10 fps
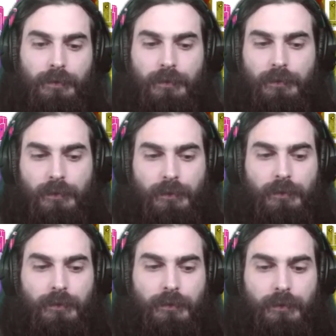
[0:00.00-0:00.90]

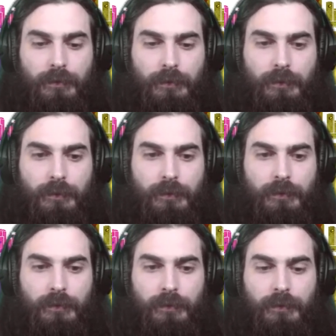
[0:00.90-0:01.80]

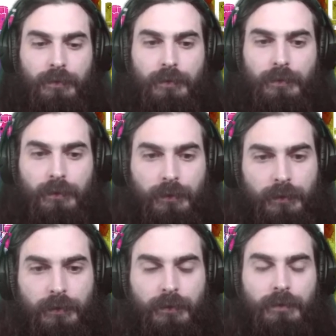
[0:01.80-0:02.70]

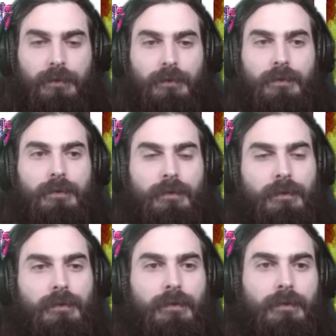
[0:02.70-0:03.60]

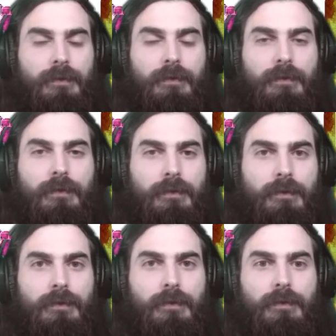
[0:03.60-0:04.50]

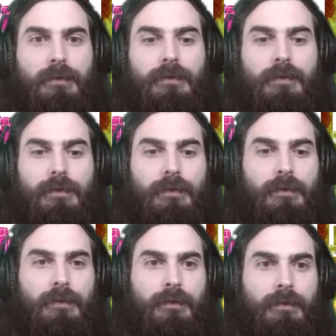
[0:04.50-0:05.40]

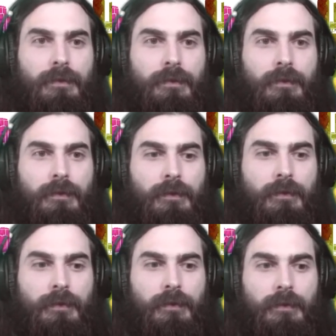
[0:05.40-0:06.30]

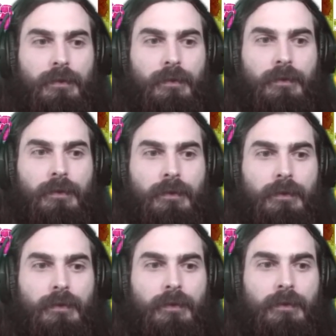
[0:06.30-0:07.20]

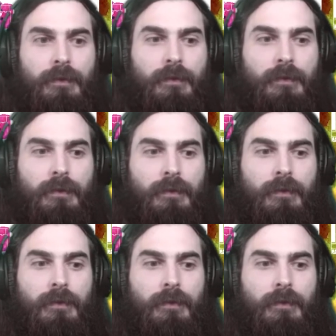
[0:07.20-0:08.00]
This person isn't speaking.